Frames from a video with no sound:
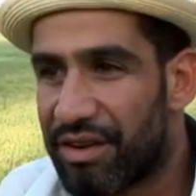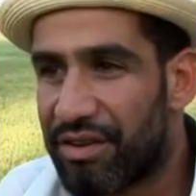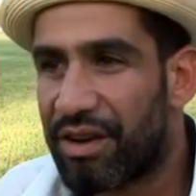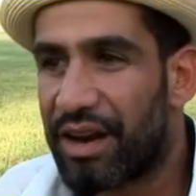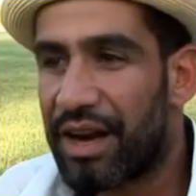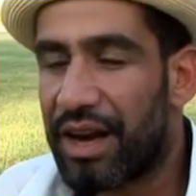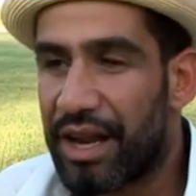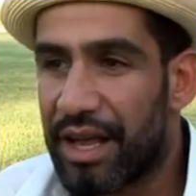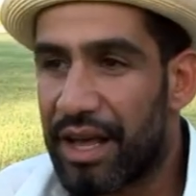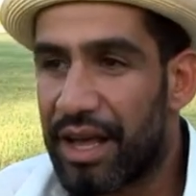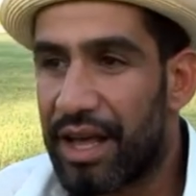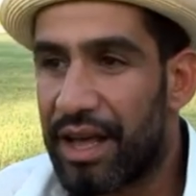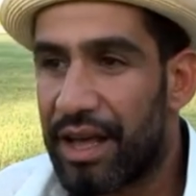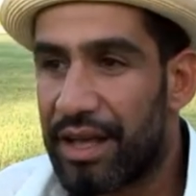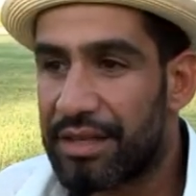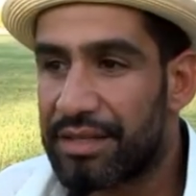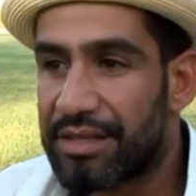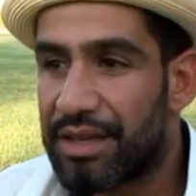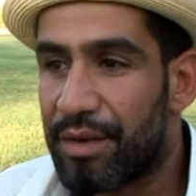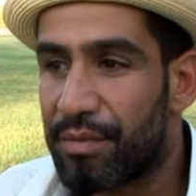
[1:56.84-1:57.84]
really
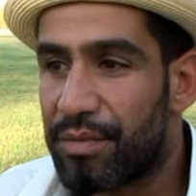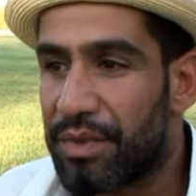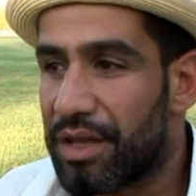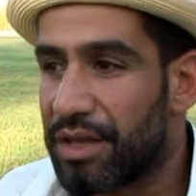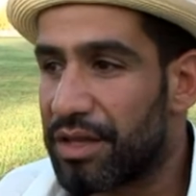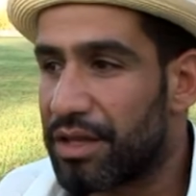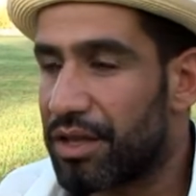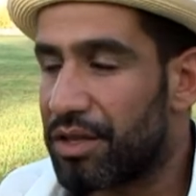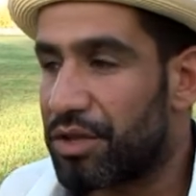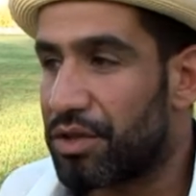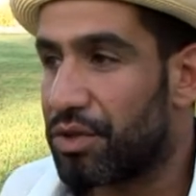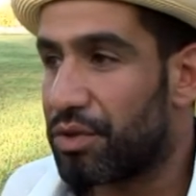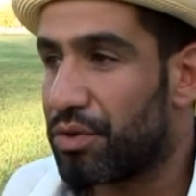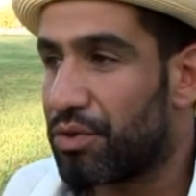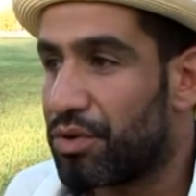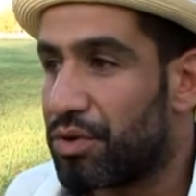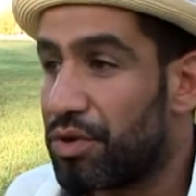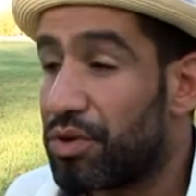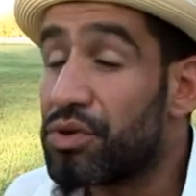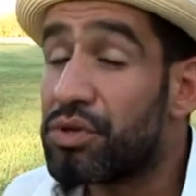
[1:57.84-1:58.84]
something that
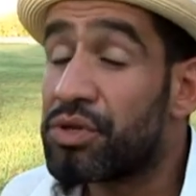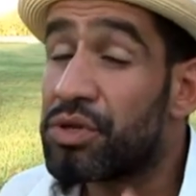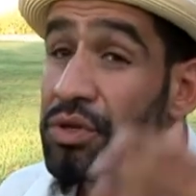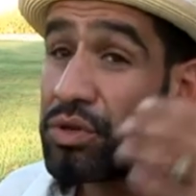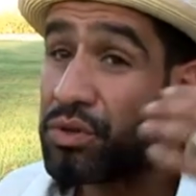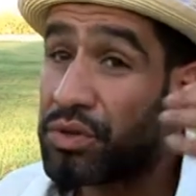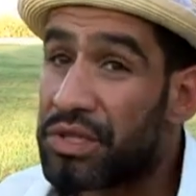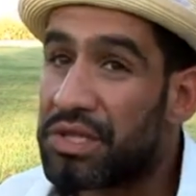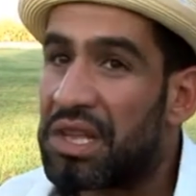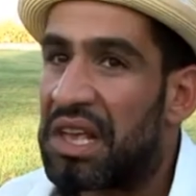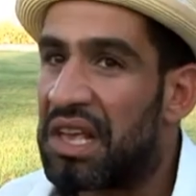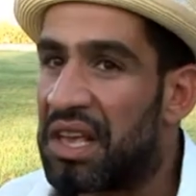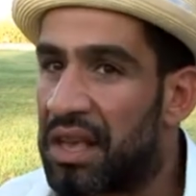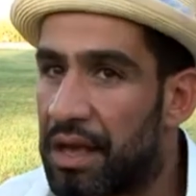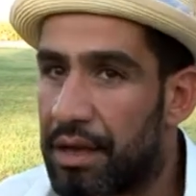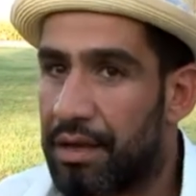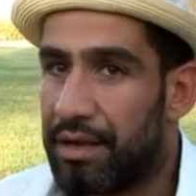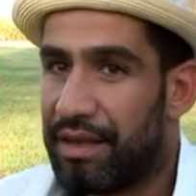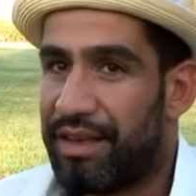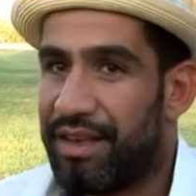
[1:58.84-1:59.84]
you used to see.
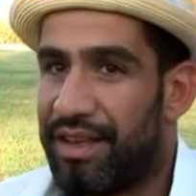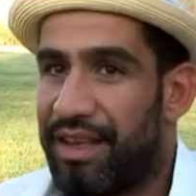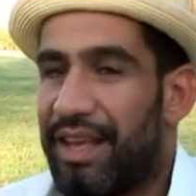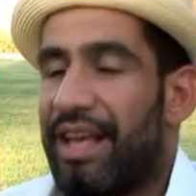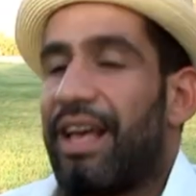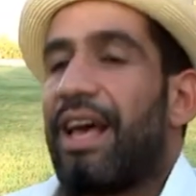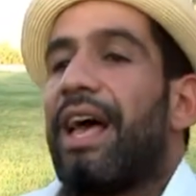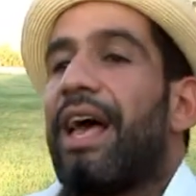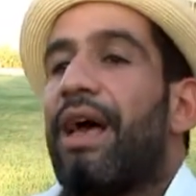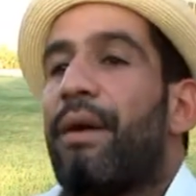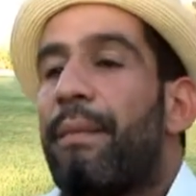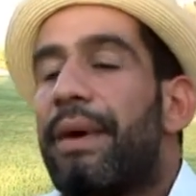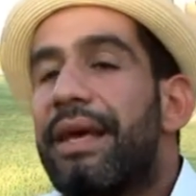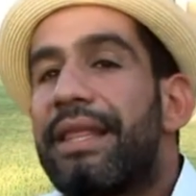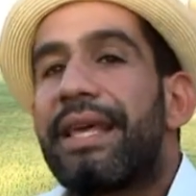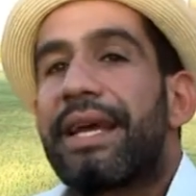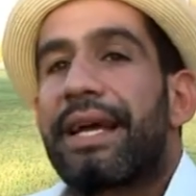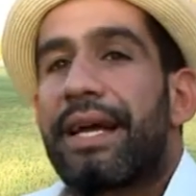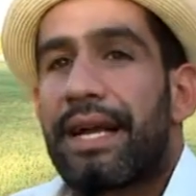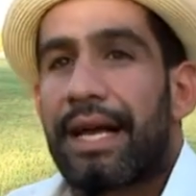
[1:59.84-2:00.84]
A
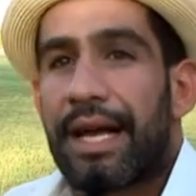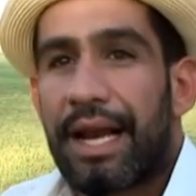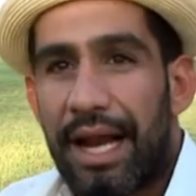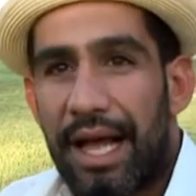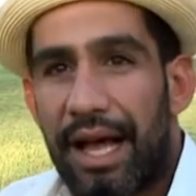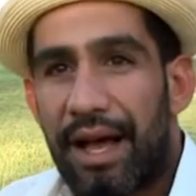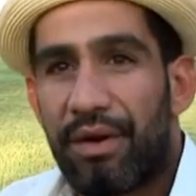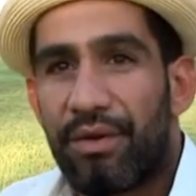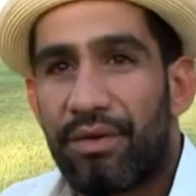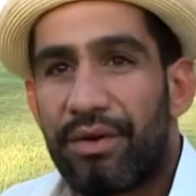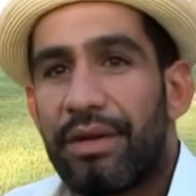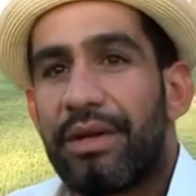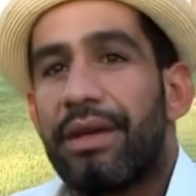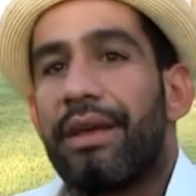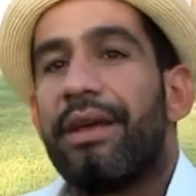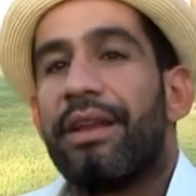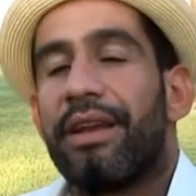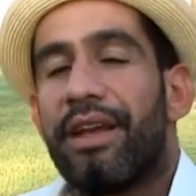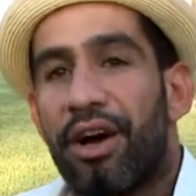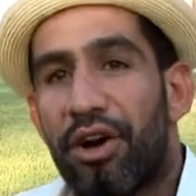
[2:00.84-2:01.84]
medical clown
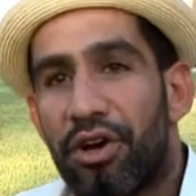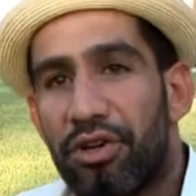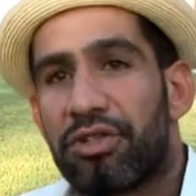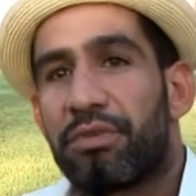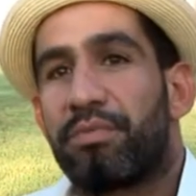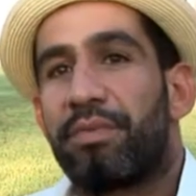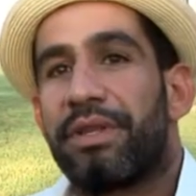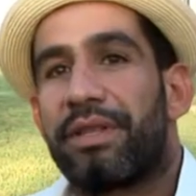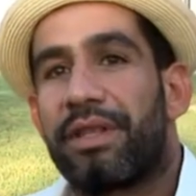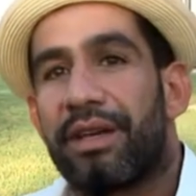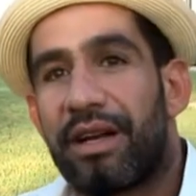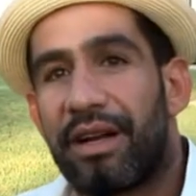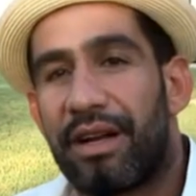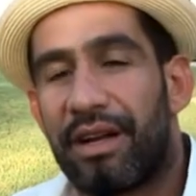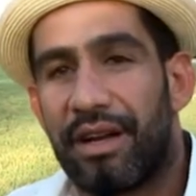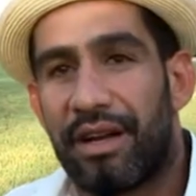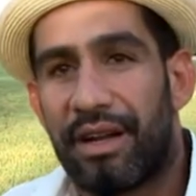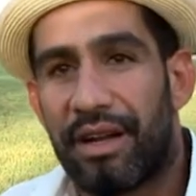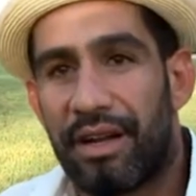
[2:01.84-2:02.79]
in a hospital